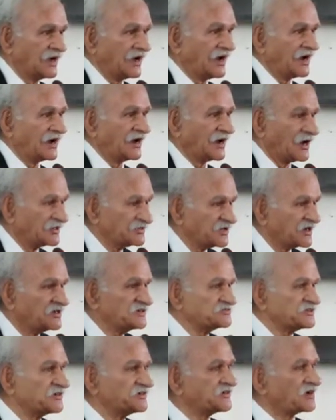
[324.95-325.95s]
and other
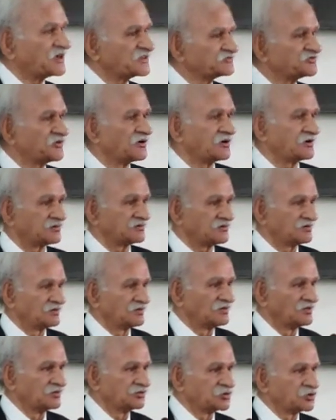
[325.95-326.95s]
is a transfer
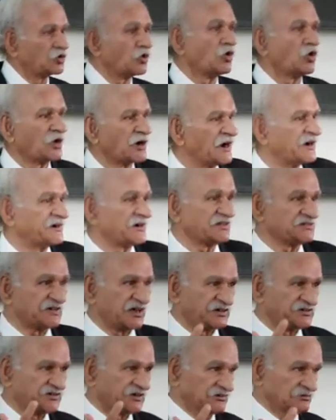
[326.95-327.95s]
through oral
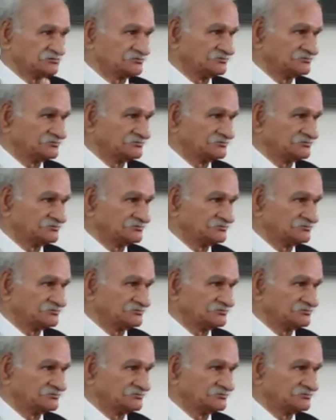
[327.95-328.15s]
transaction.